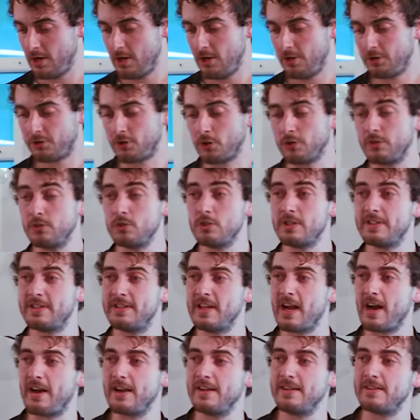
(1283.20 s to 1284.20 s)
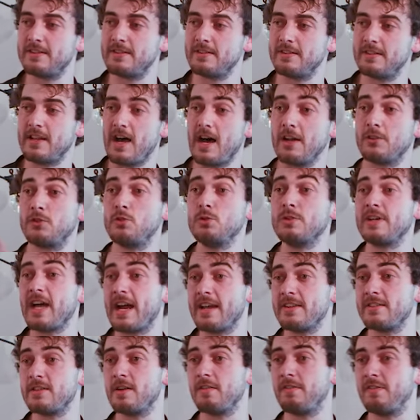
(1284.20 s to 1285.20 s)
So there are two
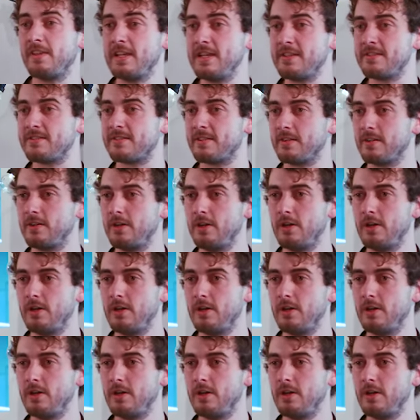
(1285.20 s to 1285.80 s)
kinds of lists.